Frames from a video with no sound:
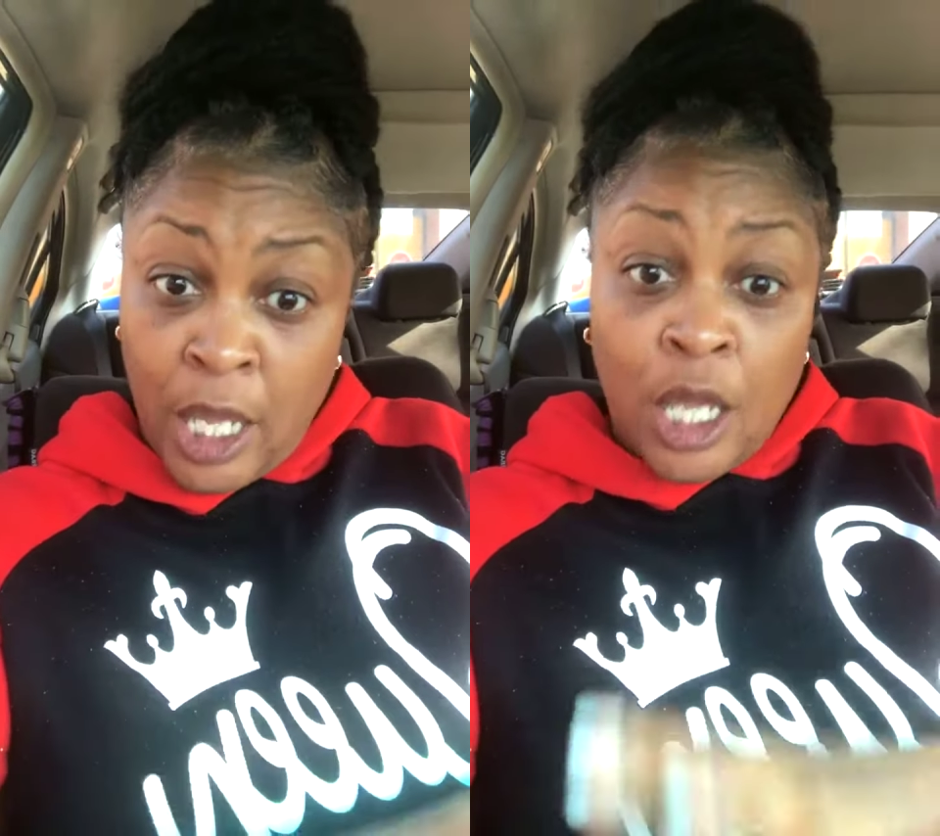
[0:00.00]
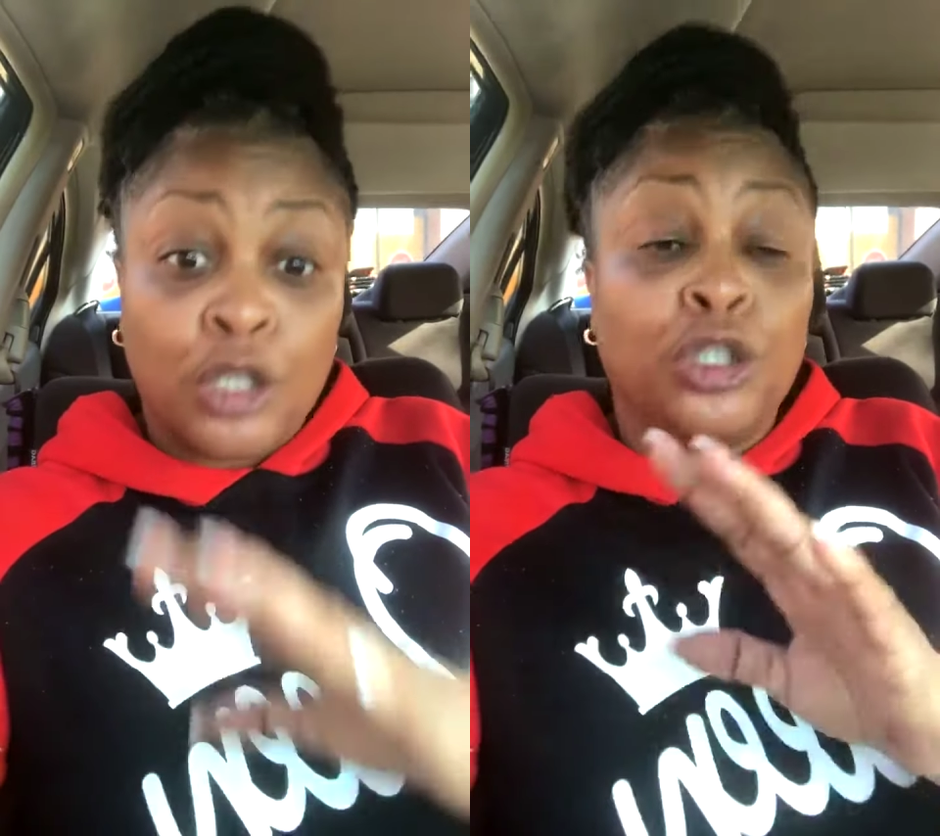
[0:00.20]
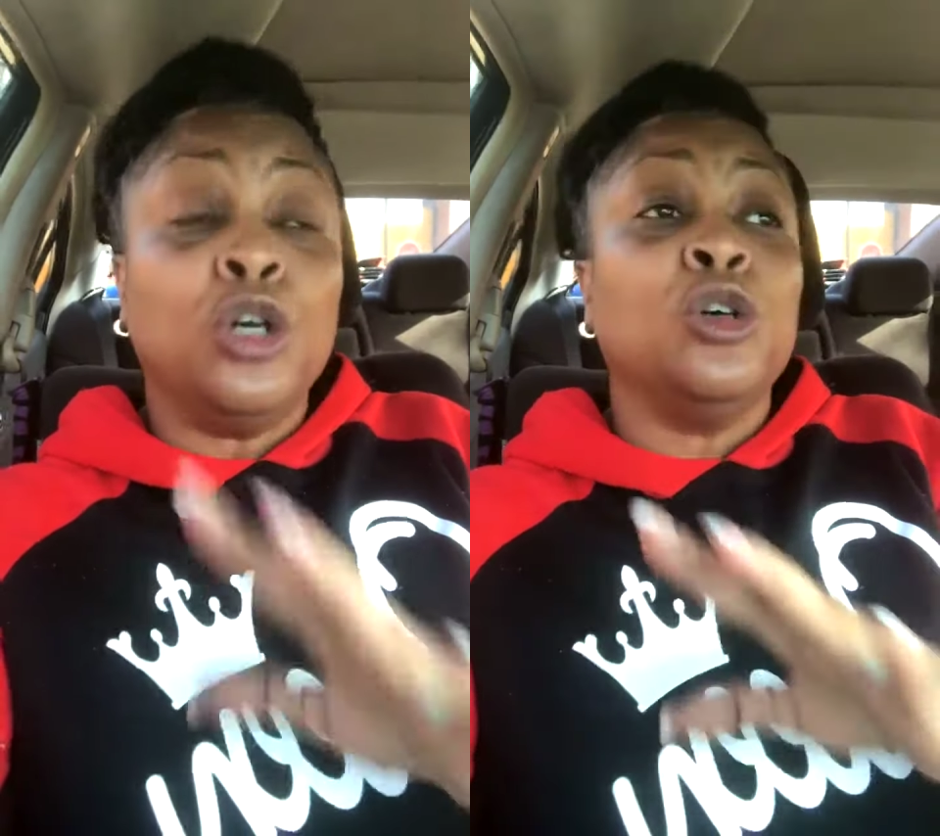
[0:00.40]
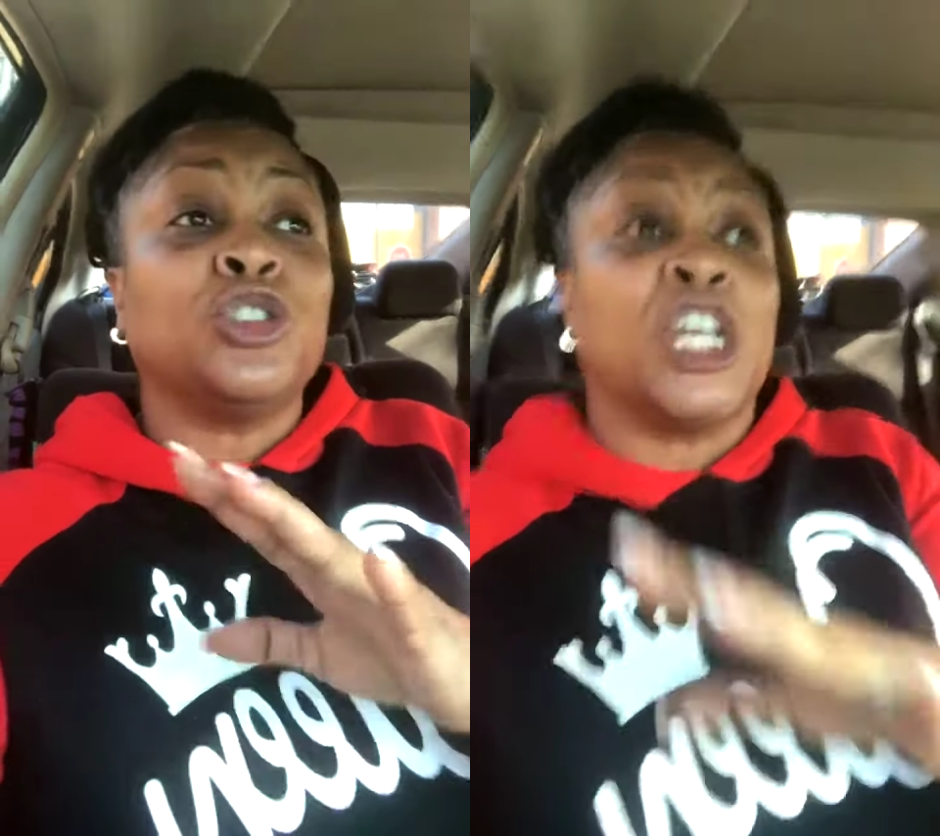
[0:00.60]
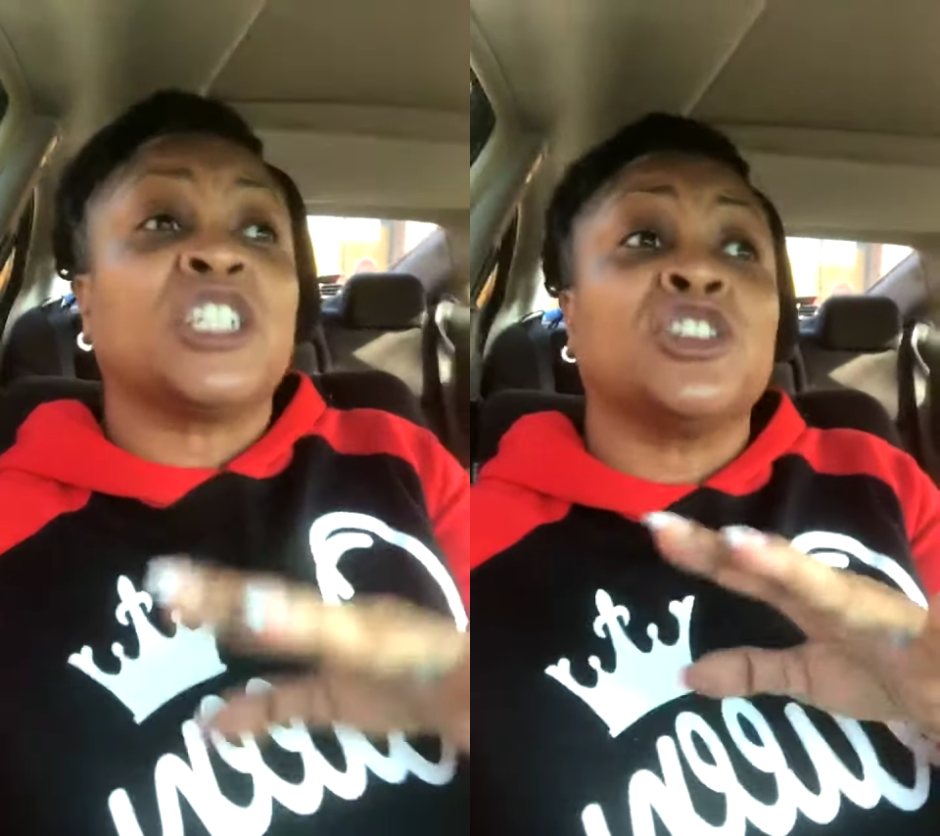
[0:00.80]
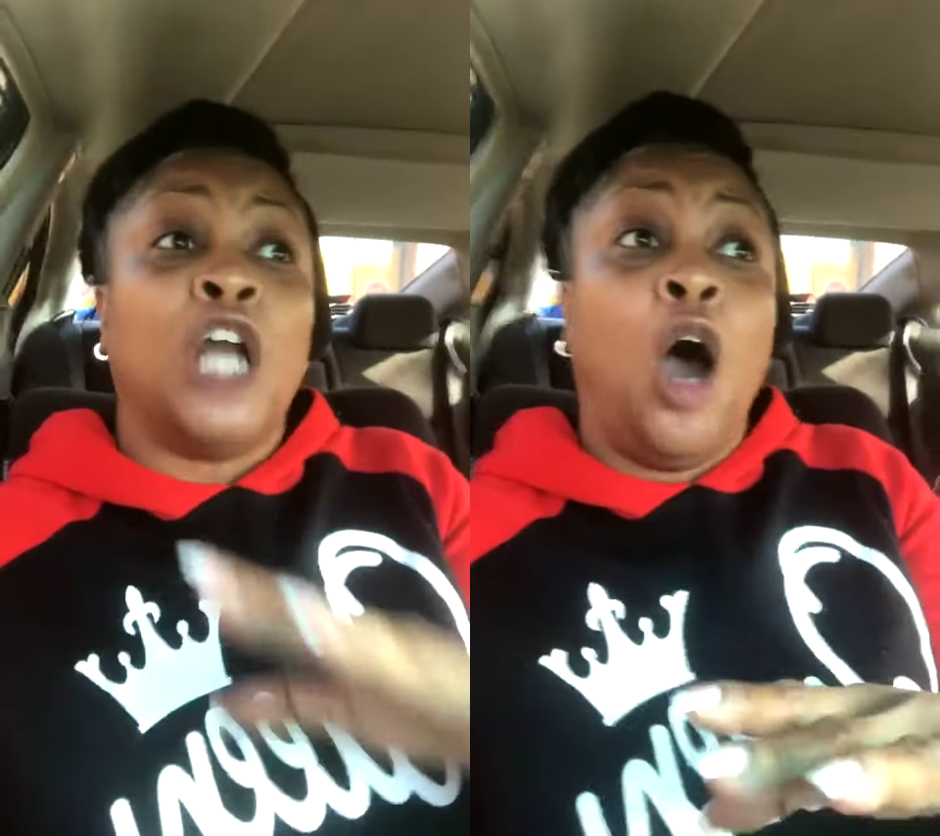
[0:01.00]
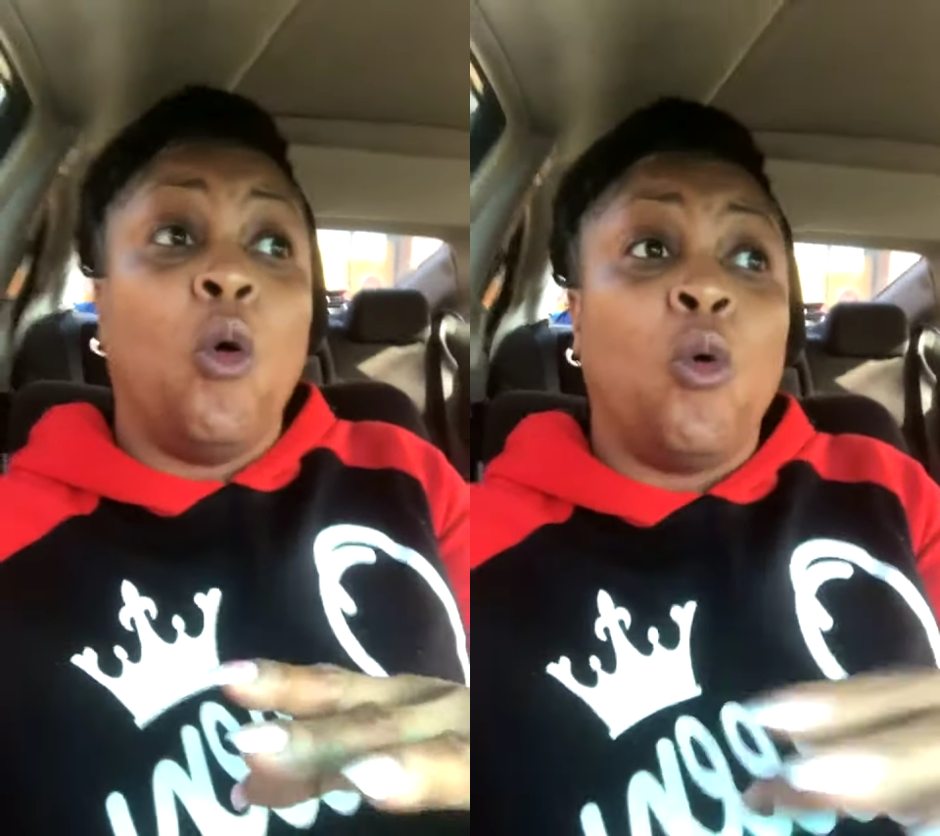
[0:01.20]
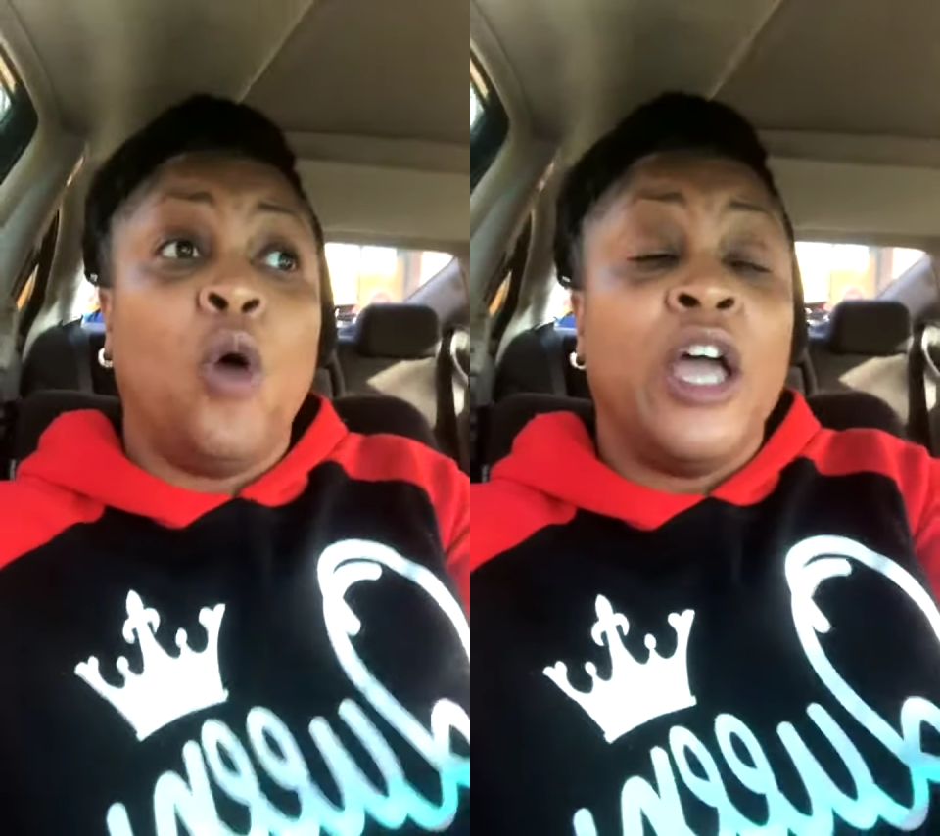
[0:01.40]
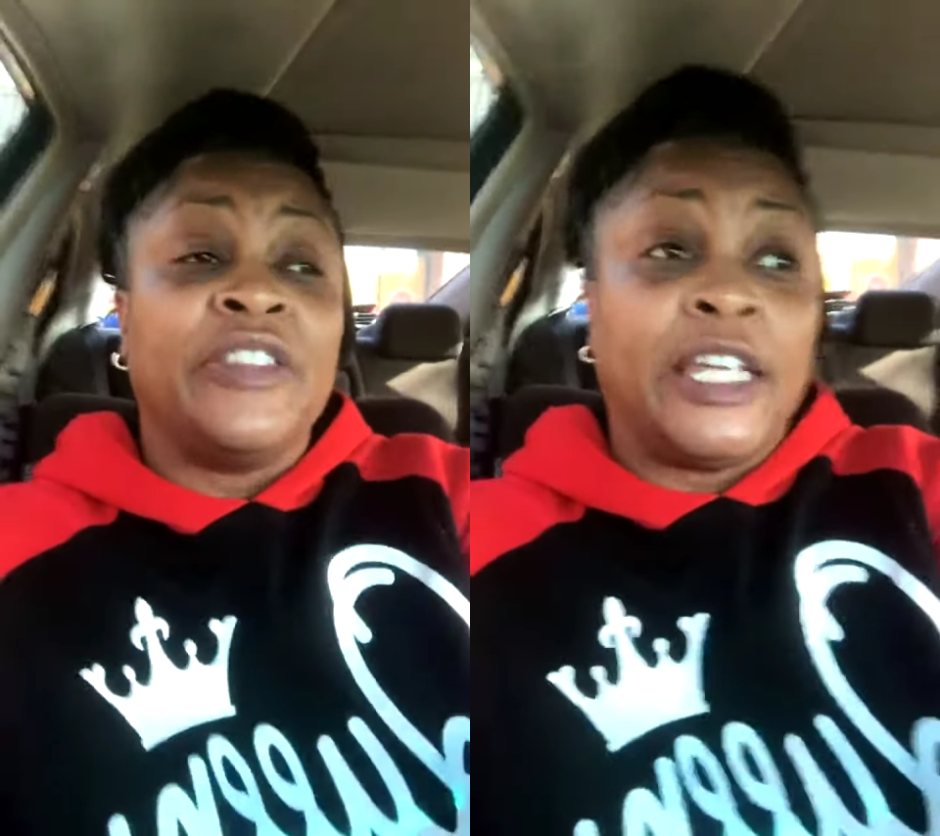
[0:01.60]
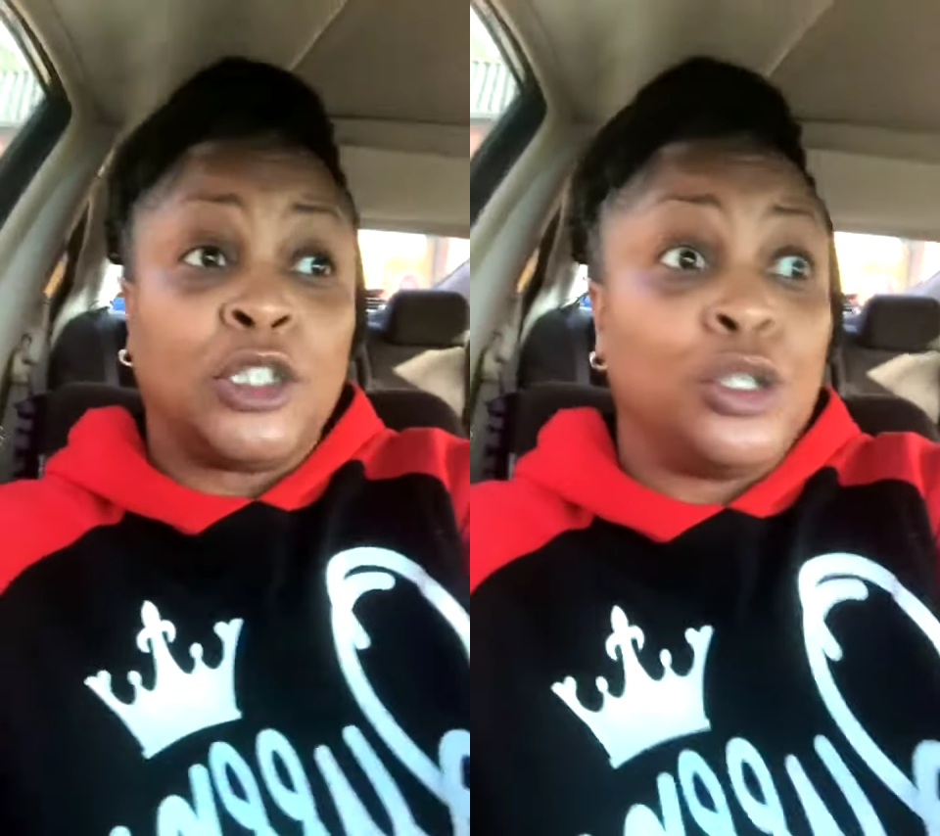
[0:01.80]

You just know that